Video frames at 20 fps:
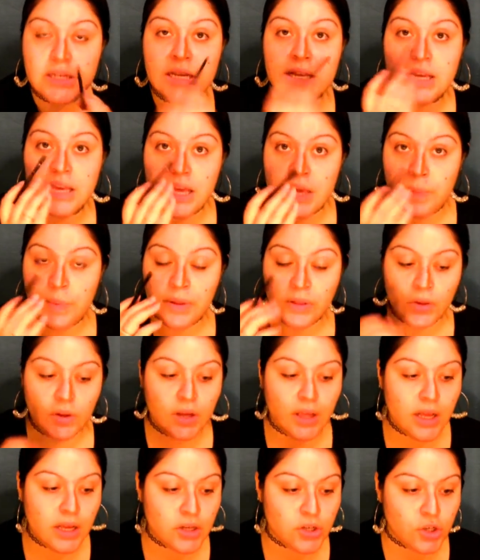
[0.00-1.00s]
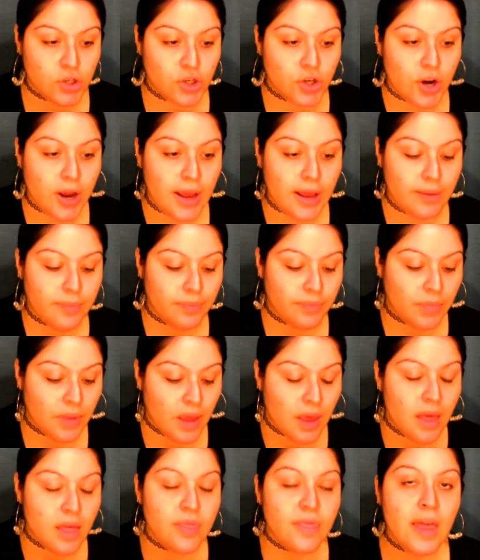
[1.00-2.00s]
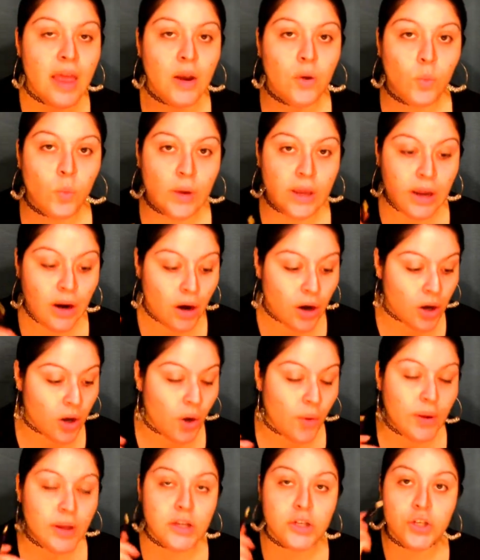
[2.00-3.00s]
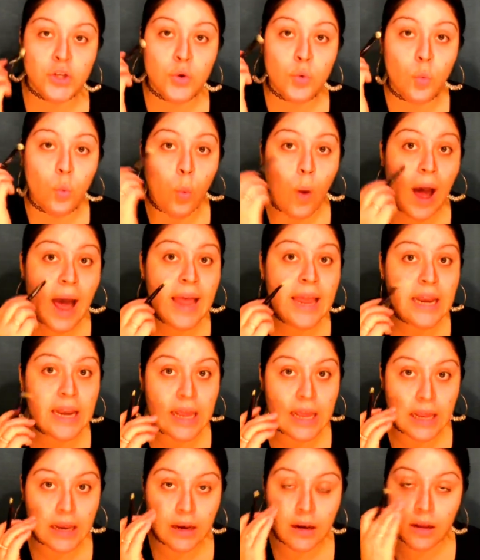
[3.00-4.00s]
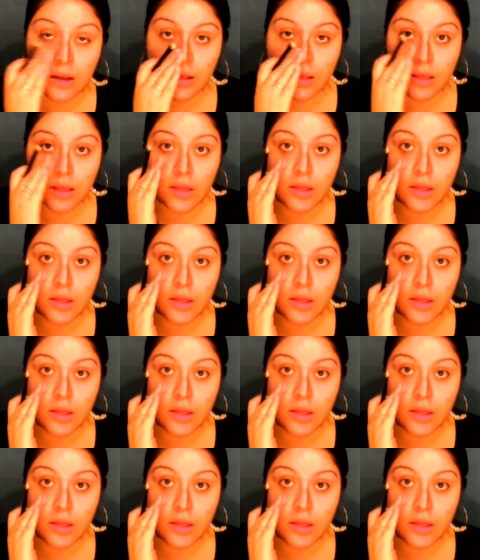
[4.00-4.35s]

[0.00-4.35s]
to keep it looking straight. Then we are going to widen